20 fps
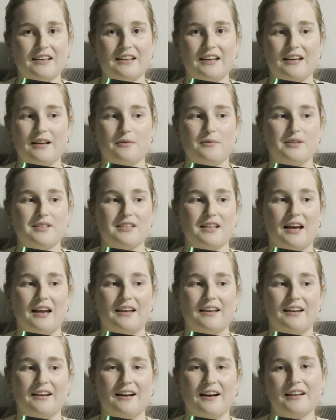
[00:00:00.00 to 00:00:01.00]
and it was
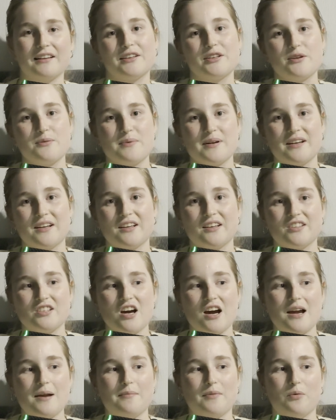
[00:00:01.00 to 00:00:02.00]
like a little bit at a
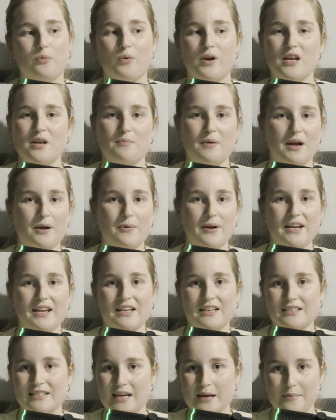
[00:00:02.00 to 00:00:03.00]
time and week by week
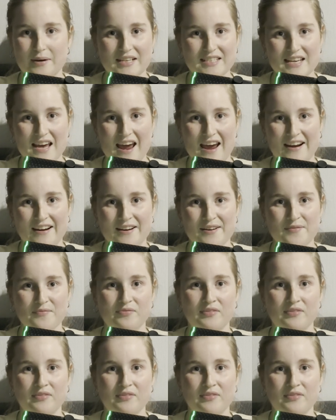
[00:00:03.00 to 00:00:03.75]
and day by day.